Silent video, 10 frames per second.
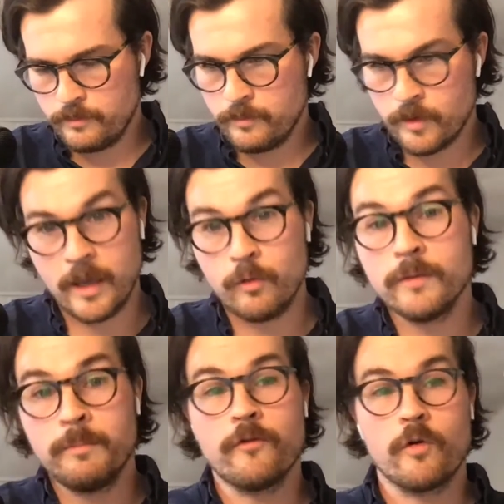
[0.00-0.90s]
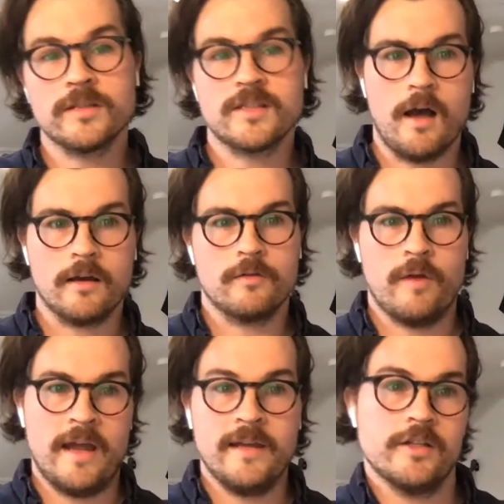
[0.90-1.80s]
okay, well, before this talk,
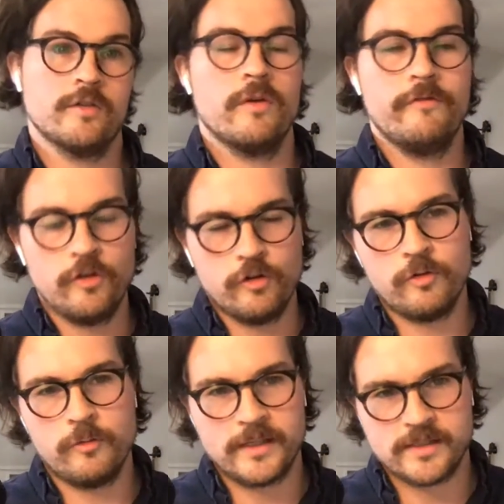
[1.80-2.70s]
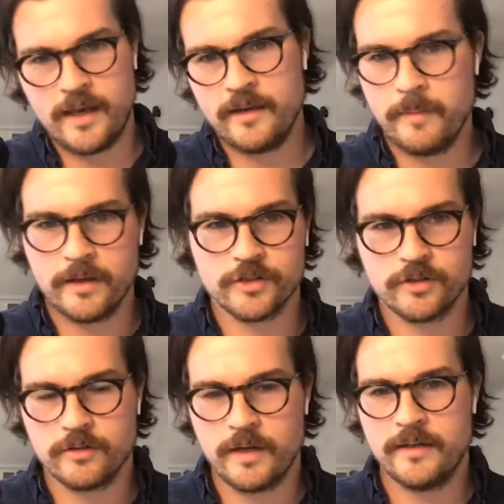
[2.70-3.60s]
right, I need to review my slide and make
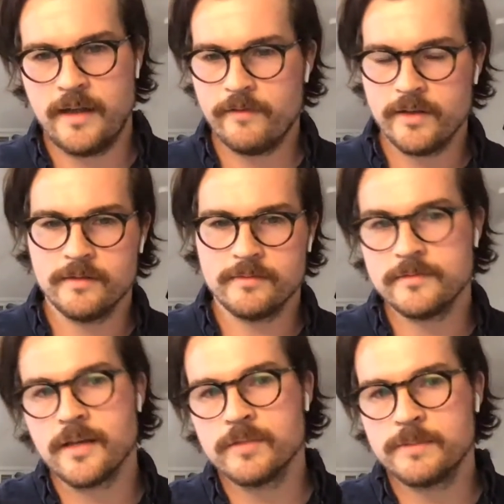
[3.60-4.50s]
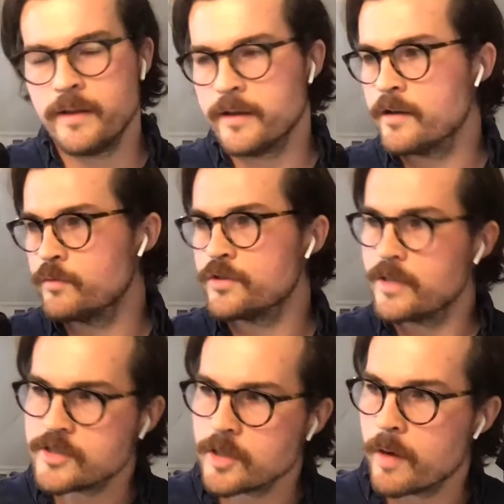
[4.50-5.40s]
sure I didn't have any dumb spelling errors, which I
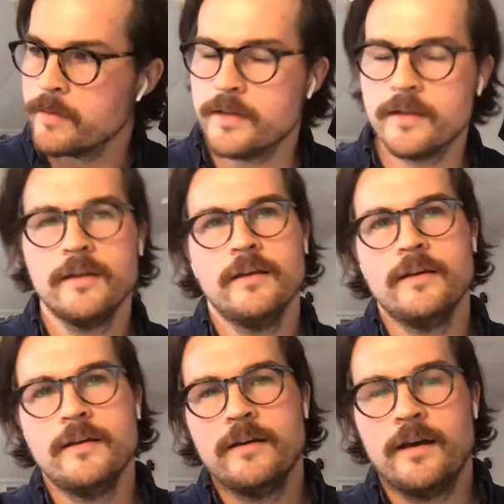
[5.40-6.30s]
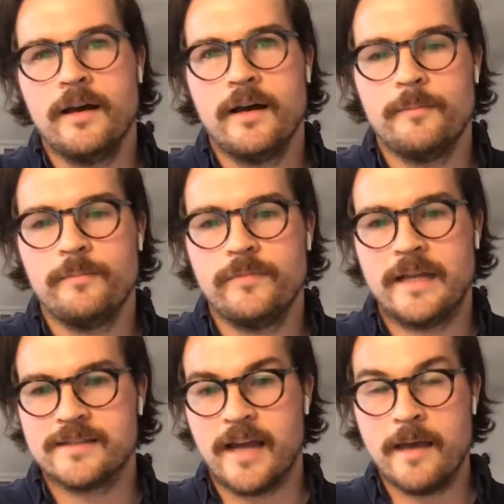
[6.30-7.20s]
still probably did. Um,
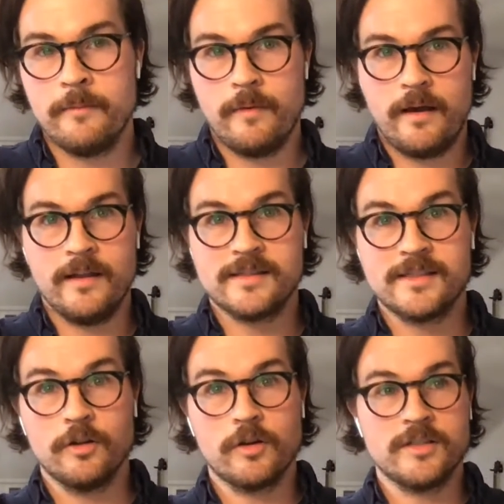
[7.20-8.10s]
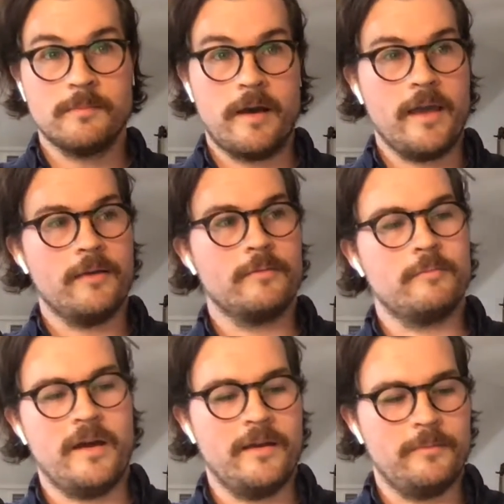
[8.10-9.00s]
that's time. It still goes in my
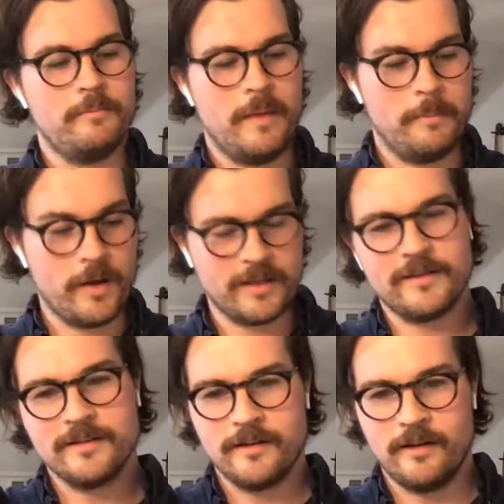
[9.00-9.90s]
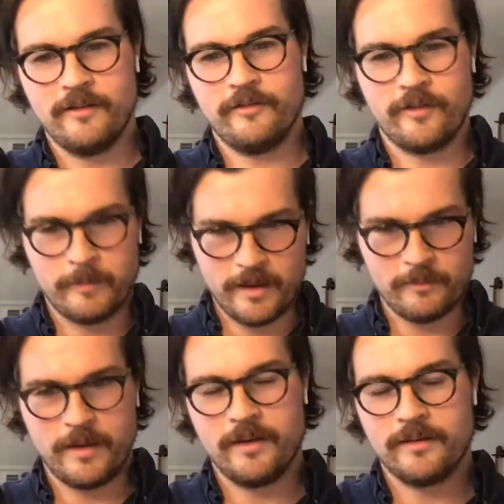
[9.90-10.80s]
my my bucket of or my
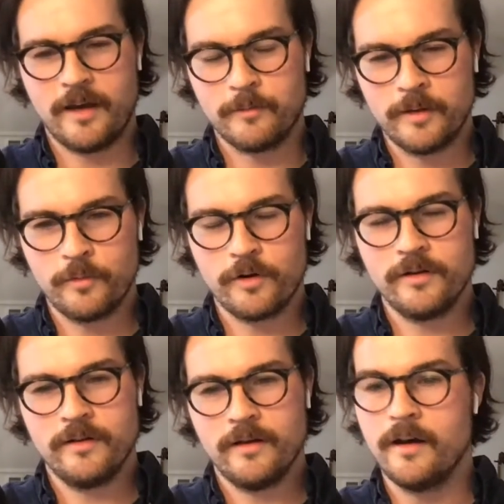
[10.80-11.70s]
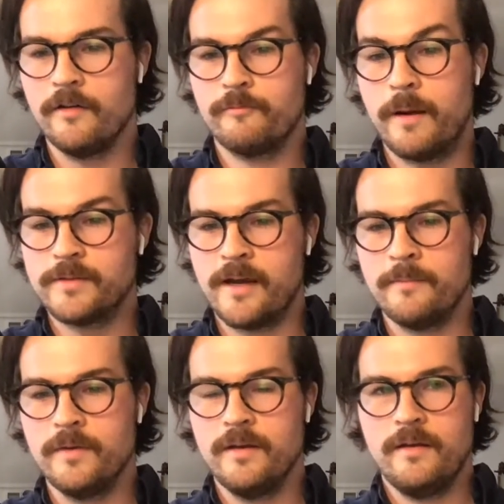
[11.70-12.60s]
my Kanban board of prep
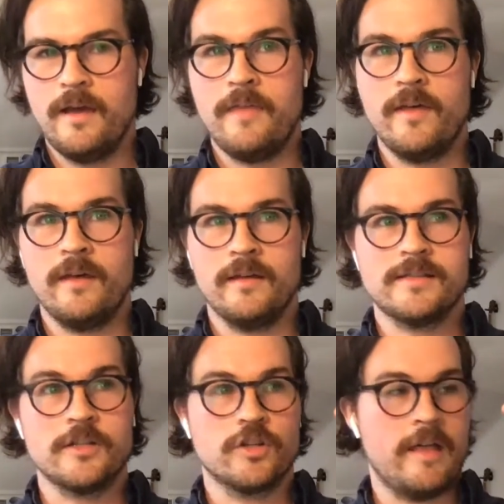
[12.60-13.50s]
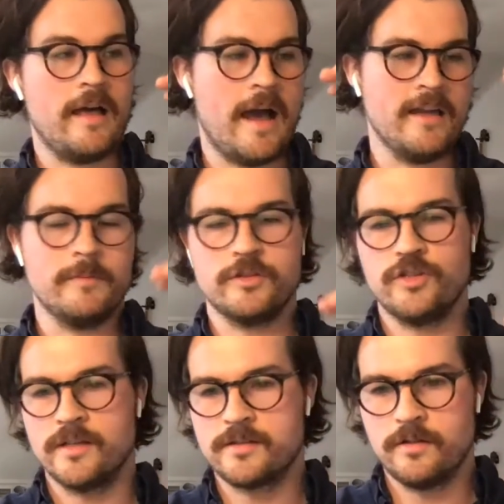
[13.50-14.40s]
time, and then essentially that item is
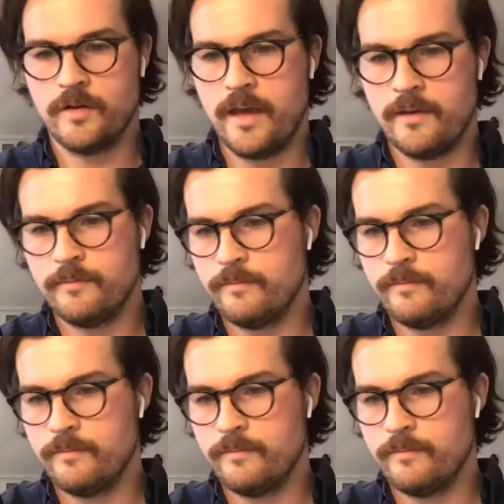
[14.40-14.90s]
just okay.